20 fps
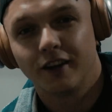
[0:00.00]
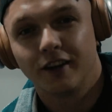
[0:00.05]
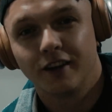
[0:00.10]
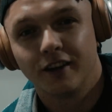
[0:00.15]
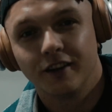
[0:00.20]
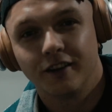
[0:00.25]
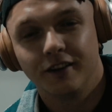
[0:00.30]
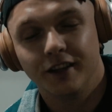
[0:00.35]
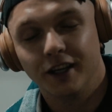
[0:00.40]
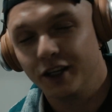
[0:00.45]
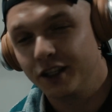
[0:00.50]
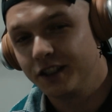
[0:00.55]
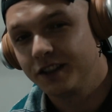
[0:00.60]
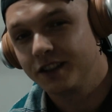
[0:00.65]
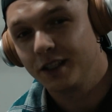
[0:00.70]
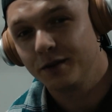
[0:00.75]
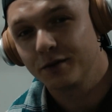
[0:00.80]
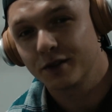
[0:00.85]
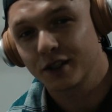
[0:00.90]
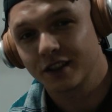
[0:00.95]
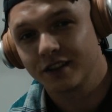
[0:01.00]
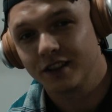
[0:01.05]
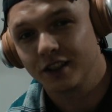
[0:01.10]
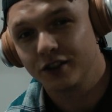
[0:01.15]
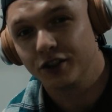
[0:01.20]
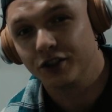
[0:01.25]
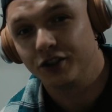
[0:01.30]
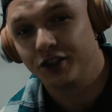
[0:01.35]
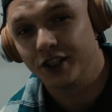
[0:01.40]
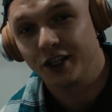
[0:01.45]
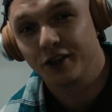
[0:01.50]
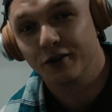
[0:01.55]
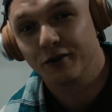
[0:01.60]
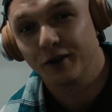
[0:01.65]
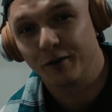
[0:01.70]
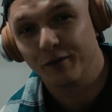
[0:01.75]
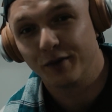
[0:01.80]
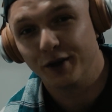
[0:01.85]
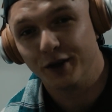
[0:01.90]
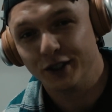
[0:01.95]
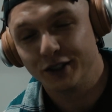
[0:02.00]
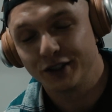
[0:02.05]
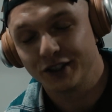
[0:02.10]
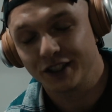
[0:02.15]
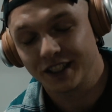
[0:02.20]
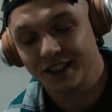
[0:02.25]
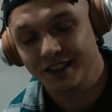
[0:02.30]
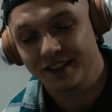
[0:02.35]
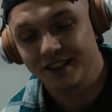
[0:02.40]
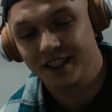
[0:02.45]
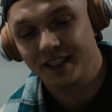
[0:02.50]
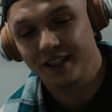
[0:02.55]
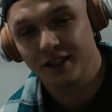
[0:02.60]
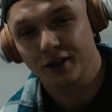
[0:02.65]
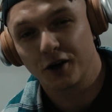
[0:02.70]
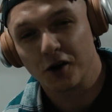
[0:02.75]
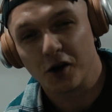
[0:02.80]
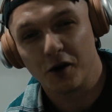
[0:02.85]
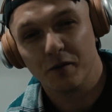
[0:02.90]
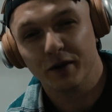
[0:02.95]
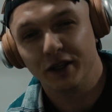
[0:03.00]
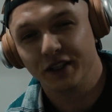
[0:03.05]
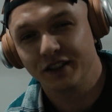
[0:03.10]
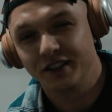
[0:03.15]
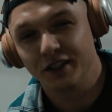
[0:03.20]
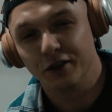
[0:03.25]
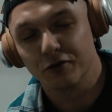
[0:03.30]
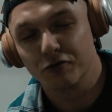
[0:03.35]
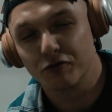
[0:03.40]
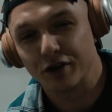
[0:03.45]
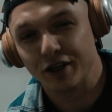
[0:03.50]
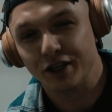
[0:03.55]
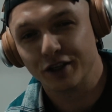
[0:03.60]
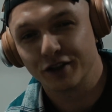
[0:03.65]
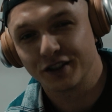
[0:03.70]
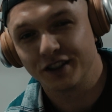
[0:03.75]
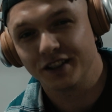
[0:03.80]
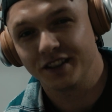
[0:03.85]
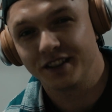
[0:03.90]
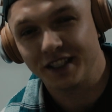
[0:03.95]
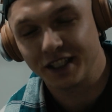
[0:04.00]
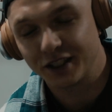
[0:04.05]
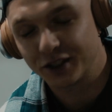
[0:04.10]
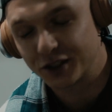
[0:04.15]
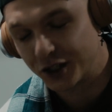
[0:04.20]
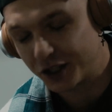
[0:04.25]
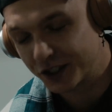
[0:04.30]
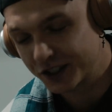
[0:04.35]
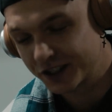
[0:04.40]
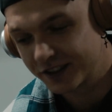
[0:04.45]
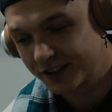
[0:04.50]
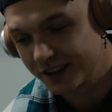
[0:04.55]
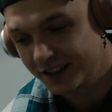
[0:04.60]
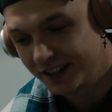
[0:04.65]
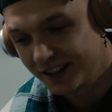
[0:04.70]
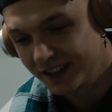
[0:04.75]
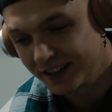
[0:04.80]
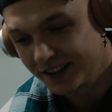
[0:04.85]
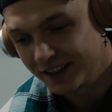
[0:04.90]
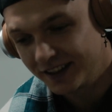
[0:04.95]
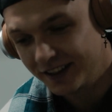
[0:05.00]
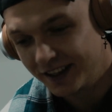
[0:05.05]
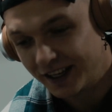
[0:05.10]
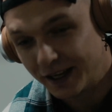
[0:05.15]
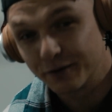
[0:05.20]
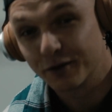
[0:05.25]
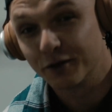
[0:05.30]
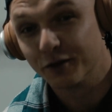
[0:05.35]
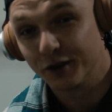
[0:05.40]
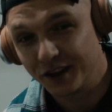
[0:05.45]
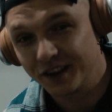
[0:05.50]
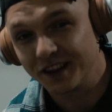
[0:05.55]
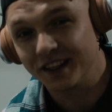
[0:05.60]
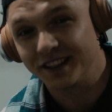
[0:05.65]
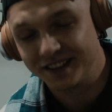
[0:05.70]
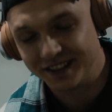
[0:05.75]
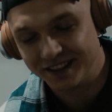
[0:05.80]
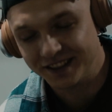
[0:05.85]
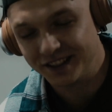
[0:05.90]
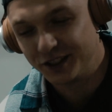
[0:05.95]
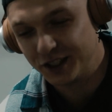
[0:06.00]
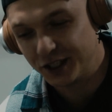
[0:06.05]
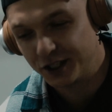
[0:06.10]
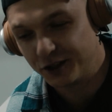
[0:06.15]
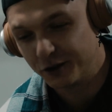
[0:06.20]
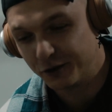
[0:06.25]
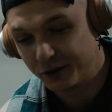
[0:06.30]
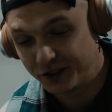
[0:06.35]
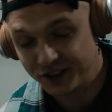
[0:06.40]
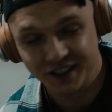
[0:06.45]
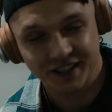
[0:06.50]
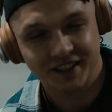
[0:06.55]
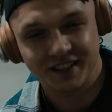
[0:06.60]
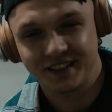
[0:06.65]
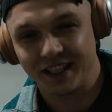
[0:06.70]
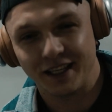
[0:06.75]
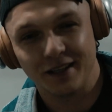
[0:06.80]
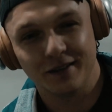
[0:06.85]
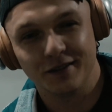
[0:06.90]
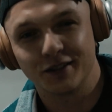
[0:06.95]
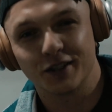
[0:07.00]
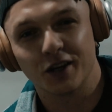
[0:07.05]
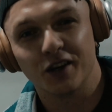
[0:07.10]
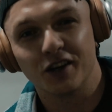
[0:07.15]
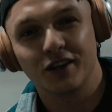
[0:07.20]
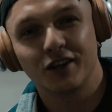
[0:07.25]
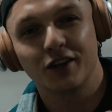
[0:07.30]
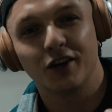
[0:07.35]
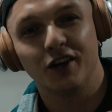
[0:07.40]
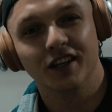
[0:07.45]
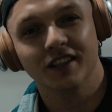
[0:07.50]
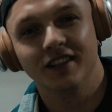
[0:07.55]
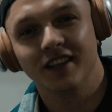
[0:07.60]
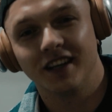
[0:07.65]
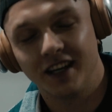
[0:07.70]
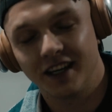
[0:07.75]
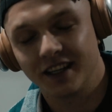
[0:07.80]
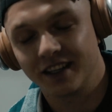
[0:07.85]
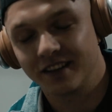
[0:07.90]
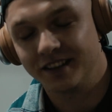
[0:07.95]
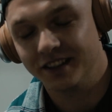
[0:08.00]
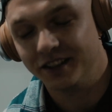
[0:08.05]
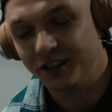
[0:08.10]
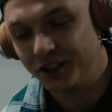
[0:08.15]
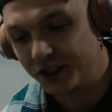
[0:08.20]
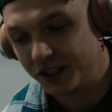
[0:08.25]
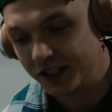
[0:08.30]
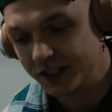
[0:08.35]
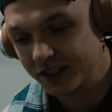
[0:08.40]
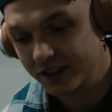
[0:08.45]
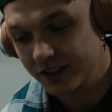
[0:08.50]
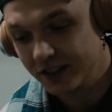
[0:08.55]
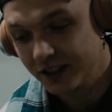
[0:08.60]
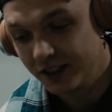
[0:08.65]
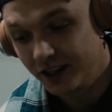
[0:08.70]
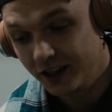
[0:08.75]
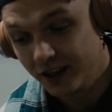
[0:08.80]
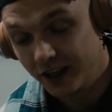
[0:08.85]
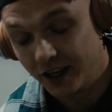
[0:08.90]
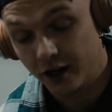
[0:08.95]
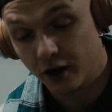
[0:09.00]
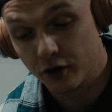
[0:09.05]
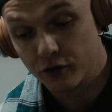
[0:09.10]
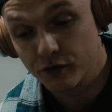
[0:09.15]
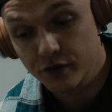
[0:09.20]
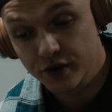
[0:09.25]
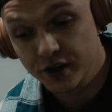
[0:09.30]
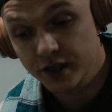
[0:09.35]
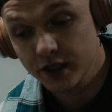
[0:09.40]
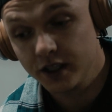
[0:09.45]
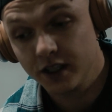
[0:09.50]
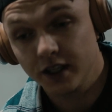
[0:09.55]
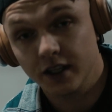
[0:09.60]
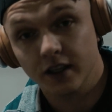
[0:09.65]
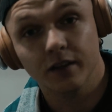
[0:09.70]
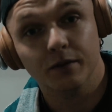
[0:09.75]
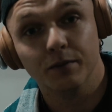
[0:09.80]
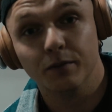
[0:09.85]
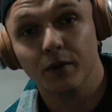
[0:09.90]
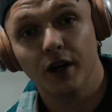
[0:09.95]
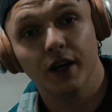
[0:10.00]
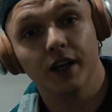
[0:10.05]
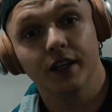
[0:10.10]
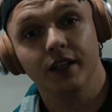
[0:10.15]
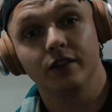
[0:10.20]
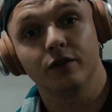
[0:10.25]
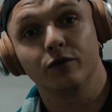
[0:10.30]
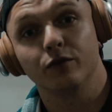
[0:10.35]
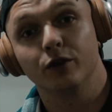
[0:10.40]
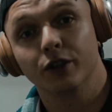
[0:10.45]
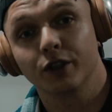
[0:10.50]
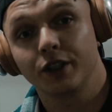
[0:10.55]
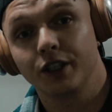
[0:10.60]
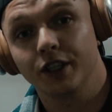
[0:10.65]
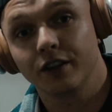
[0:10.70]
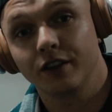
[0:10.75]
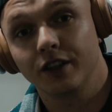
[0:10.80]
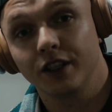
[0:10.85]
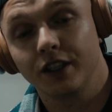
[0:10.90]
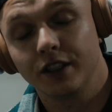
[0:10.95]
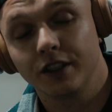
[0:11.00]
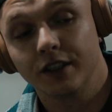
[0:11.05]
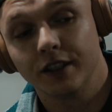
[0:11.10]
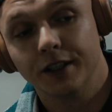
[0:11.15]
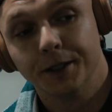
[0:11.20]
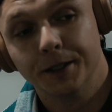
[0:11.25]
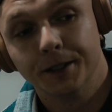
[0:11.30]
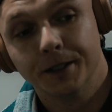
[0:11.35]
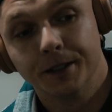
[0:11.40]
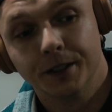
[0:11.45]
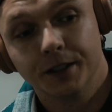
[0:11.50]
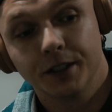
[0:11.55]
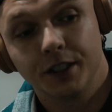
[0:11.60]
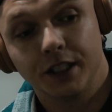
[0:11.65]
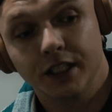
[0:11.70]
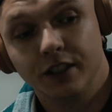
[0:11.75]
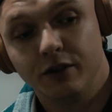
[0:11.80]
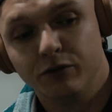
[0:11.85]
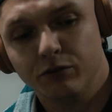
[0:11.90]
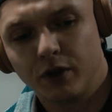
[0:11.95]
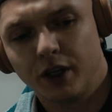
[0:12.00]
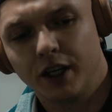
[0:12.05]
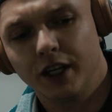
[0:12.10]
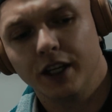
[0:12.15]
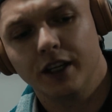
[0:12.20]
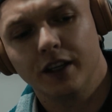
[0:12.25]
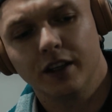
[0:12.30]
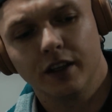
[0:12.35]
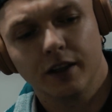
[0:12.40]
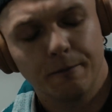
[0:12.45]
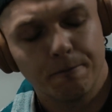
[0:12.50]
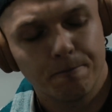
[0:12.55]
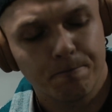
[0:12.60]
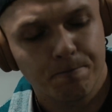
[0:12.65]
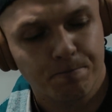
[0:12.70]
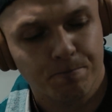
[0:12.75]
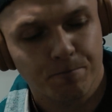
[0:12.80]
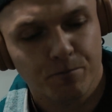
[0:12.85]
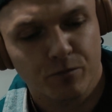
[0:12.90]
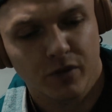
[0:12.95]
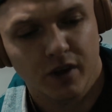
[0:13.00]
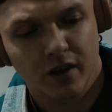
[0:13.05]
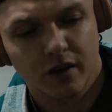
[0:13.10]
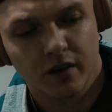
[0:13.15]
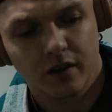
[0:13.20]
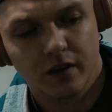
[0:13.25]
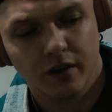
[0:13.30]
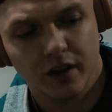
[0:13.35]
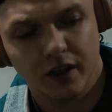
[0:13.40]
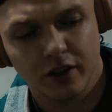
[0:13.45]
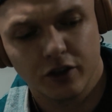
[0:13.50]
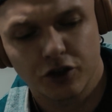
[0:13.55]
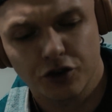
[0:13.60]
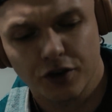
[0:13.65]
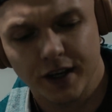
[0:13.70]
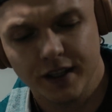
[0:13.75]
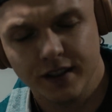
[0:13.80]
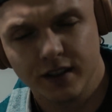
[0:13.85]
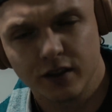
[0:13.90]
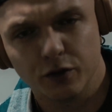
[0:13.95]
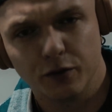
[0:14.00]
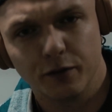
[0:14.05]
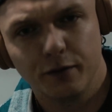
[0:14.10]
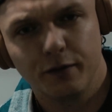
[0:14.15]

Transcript: up now he seems like such a genuine person I can see in the comments in the reels and the TikToks everyone thinks he's a genuine He just seems so kind-hearted and nice and I really admire his work ethic. I admire that he trains till